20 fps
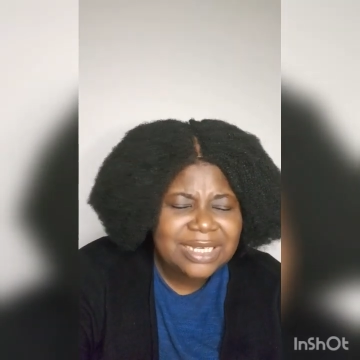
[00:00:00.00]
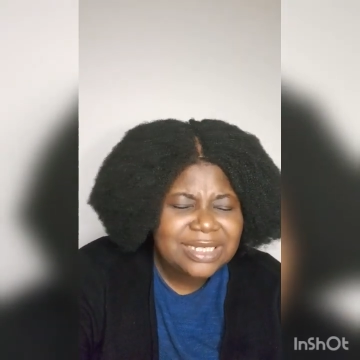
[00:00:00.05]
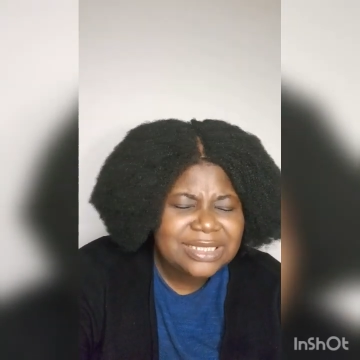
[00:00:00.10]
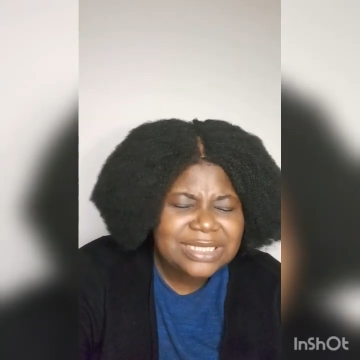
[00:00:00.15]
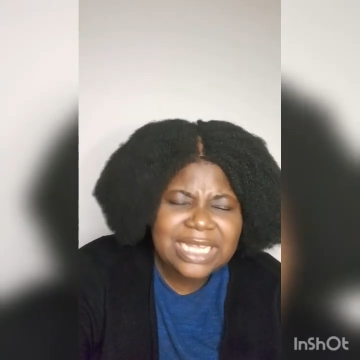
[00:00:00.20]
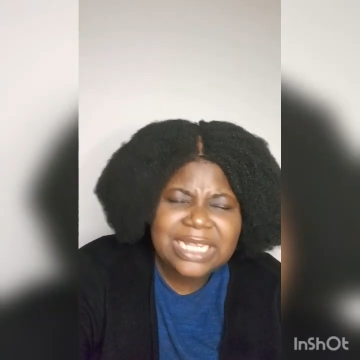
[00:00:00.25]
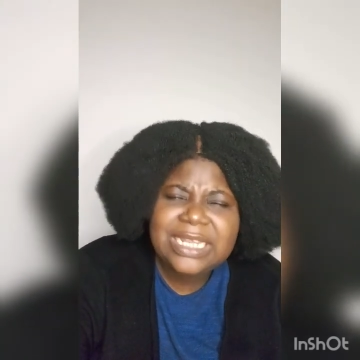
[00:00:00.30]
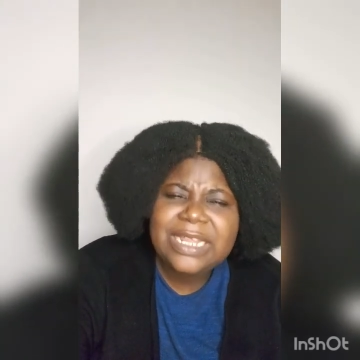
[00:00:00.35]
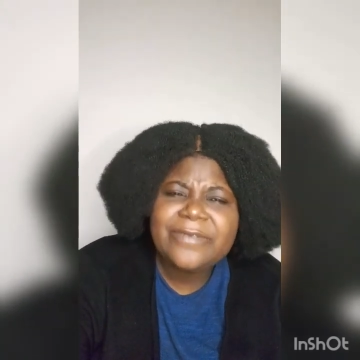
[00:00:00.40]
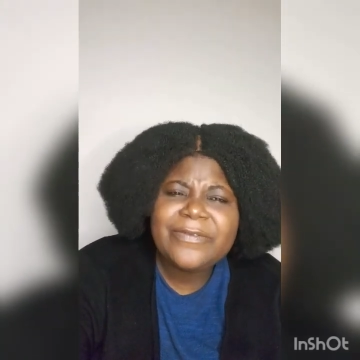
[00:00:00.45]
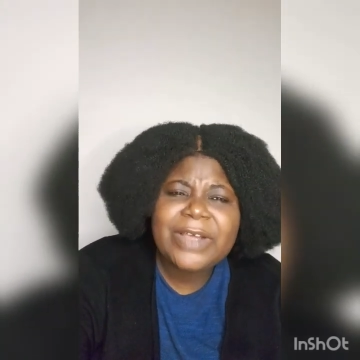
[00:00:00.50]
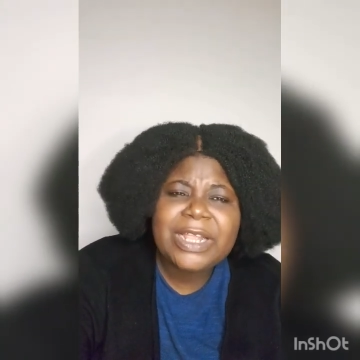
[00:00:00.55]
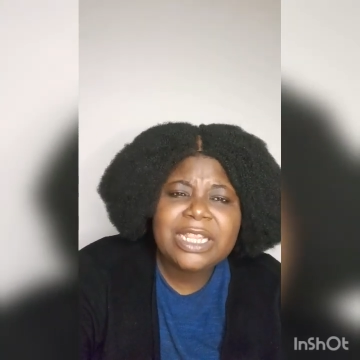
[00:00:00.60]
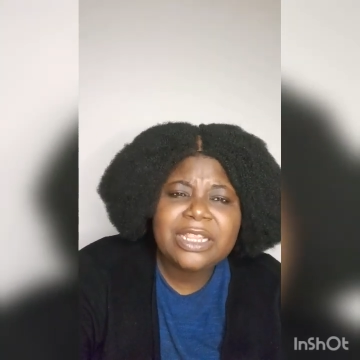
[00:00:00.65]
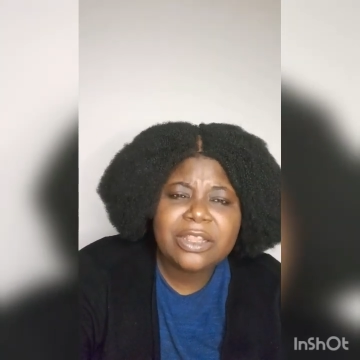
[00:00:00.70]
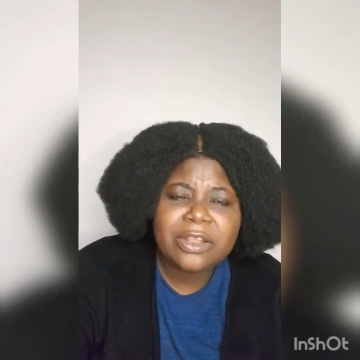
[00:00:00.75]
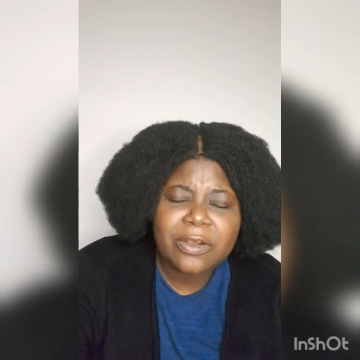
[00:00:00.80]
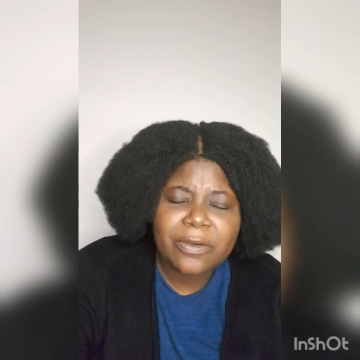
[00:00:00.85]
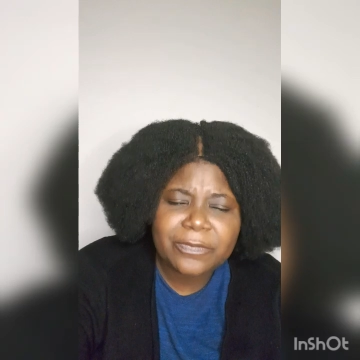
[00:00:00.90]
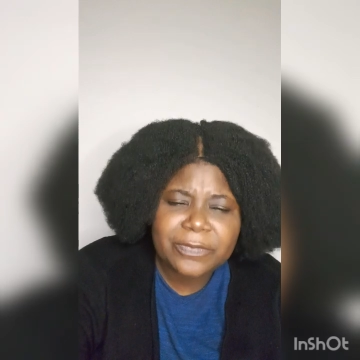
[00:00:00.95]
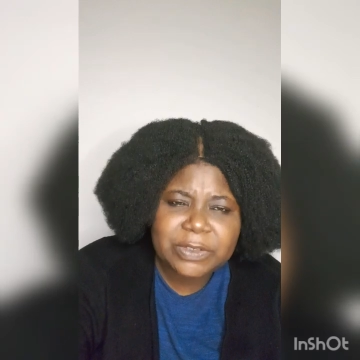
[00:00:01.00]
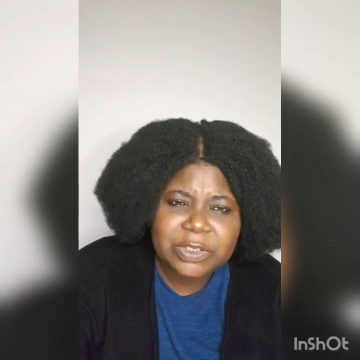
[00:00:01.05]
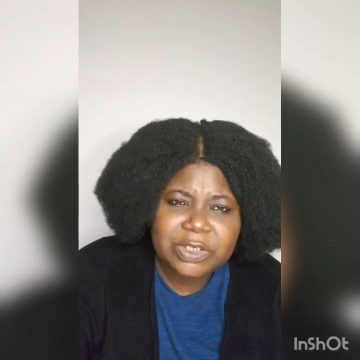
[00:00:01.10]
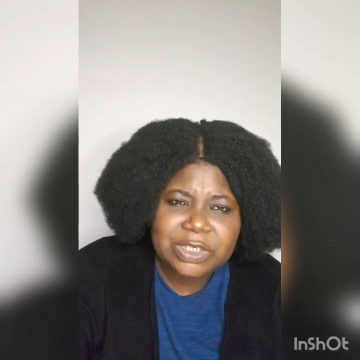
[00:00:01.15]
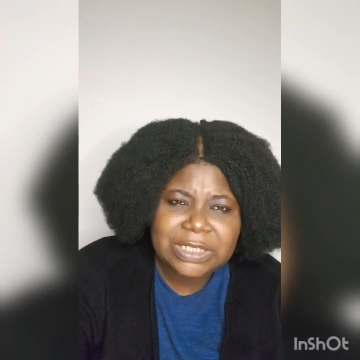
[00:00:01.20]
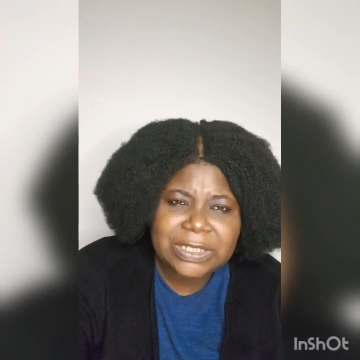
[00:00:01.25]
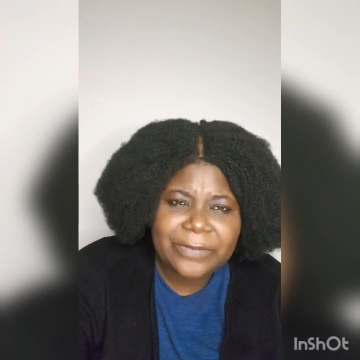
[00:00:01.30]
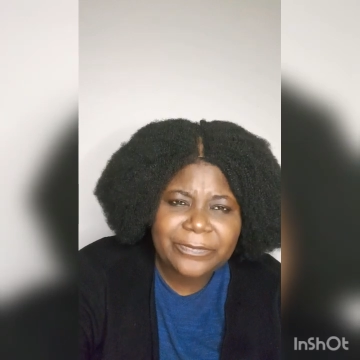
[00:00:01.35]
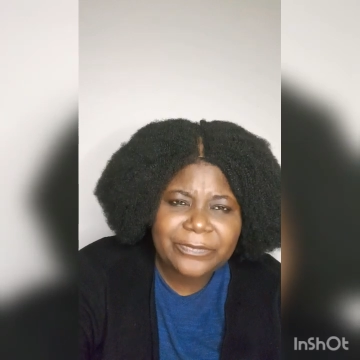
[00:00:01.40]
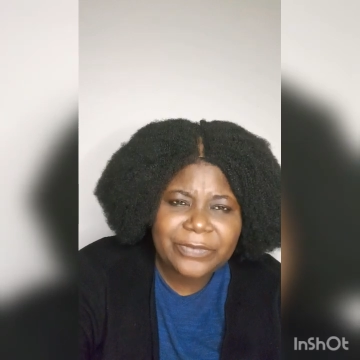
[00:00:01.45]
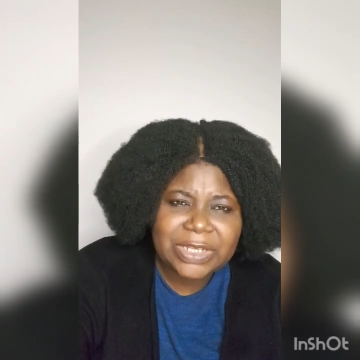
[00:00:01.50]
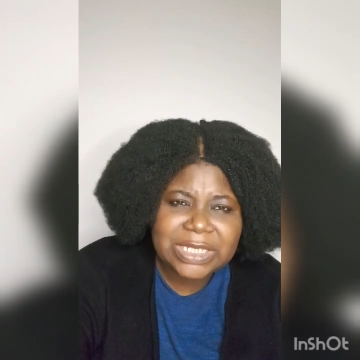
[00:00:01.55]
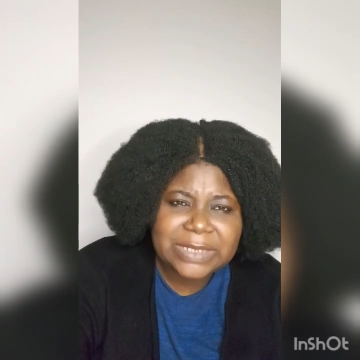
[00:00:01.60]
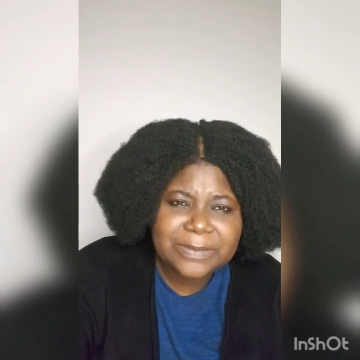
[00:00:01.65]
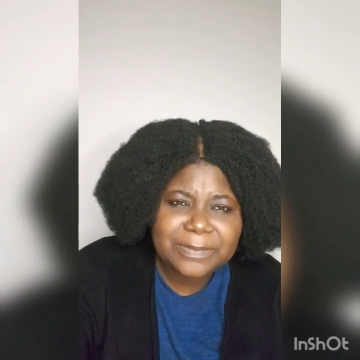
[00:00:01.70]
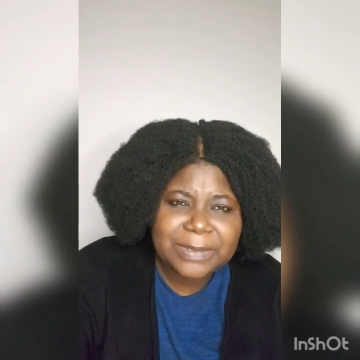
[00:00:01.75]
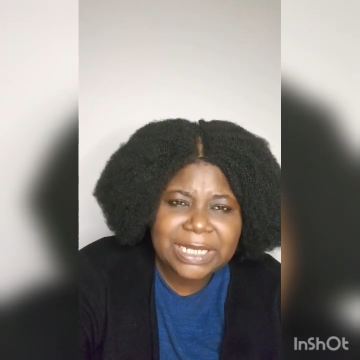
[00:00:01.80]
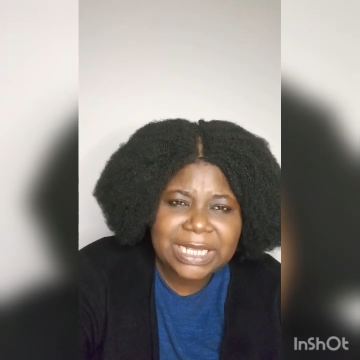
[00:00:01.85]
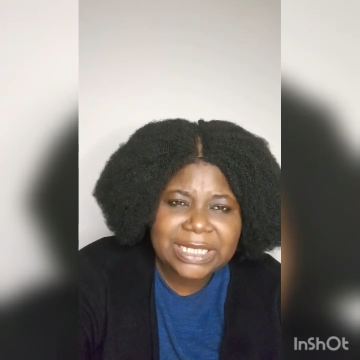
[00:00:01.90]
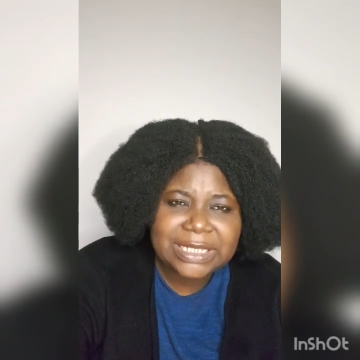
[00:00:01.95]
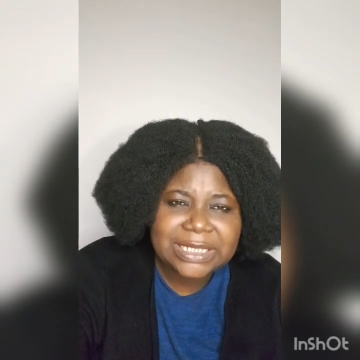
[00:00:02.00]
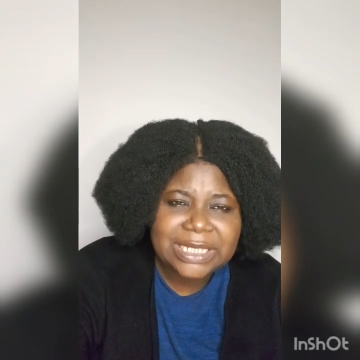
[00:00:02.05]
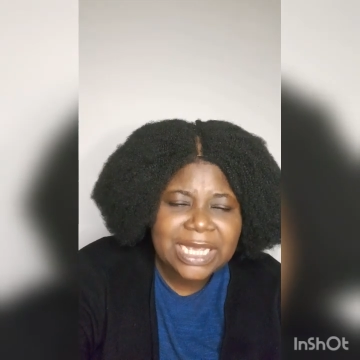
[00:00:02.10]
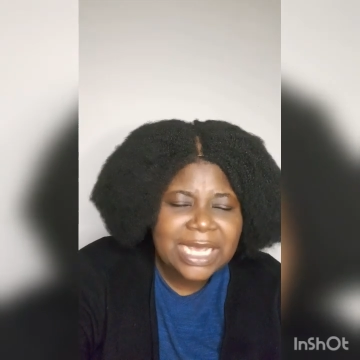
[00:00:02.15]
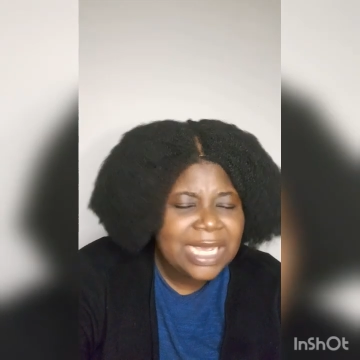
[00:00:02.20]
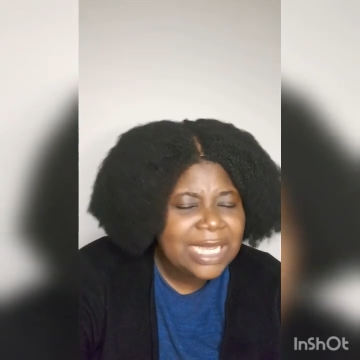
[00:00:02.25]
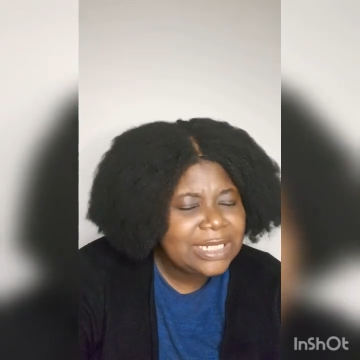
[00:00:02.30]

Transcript: They never loved you in the first place.